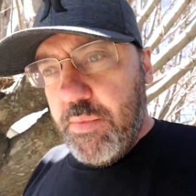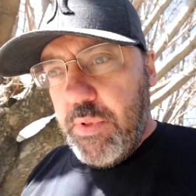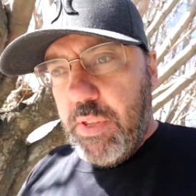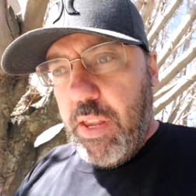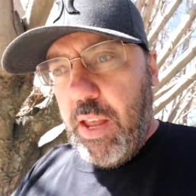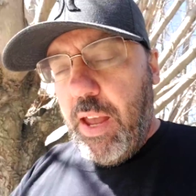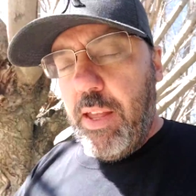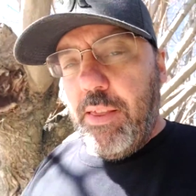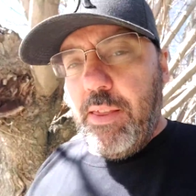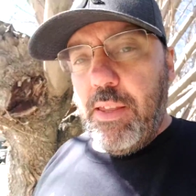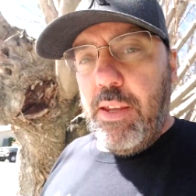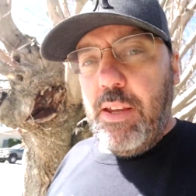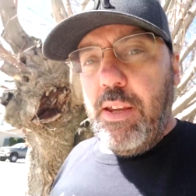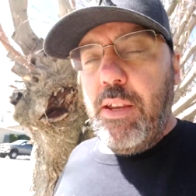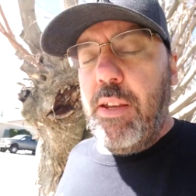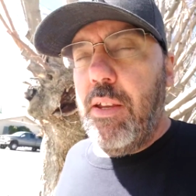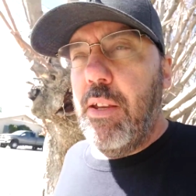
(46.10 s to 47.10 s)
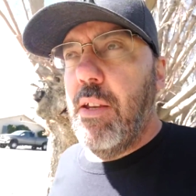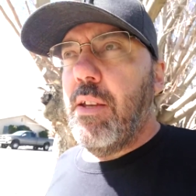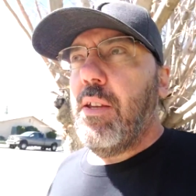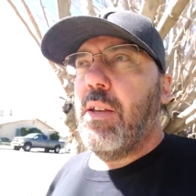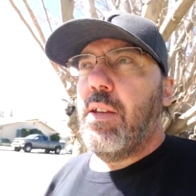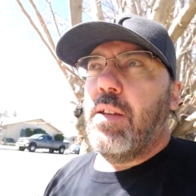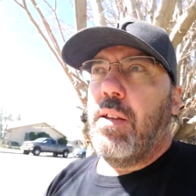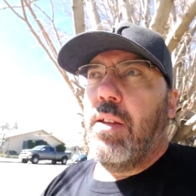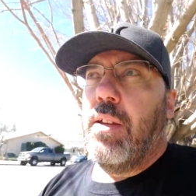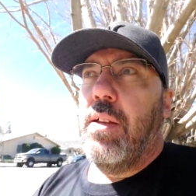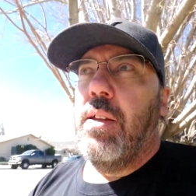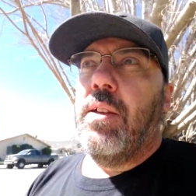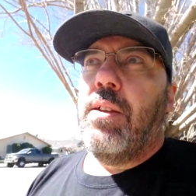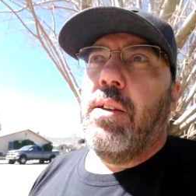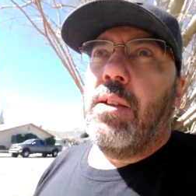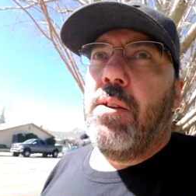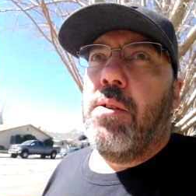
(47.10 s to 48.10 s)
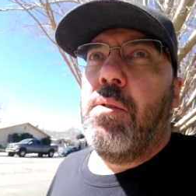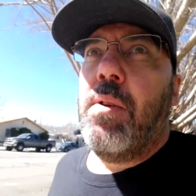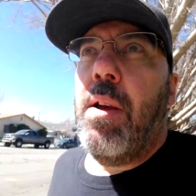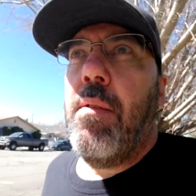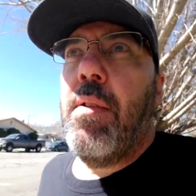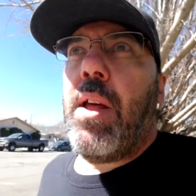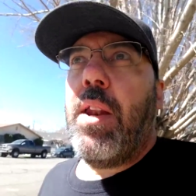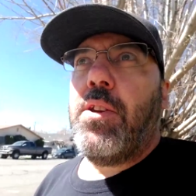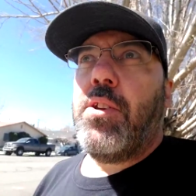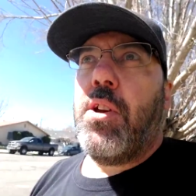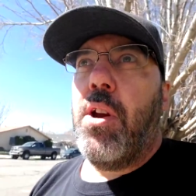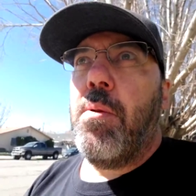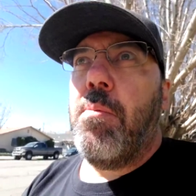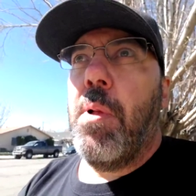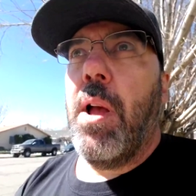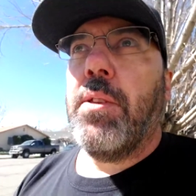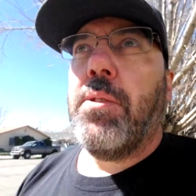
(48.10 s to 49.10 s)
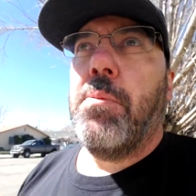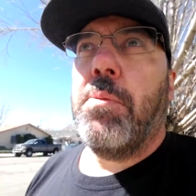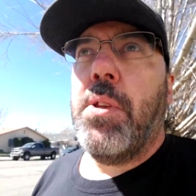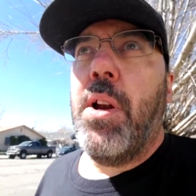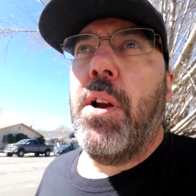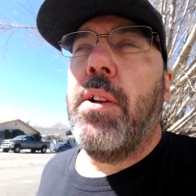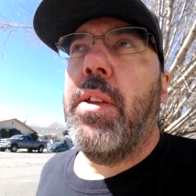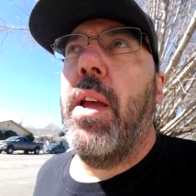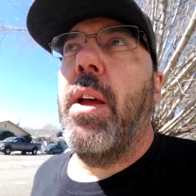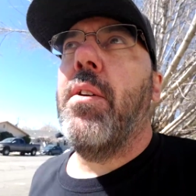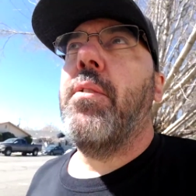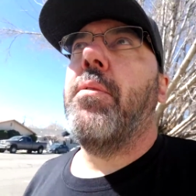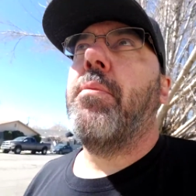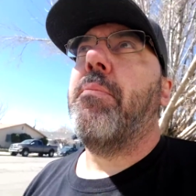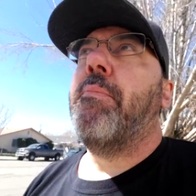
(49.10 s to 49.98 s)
that we have a lot of cherry blossoms in our town.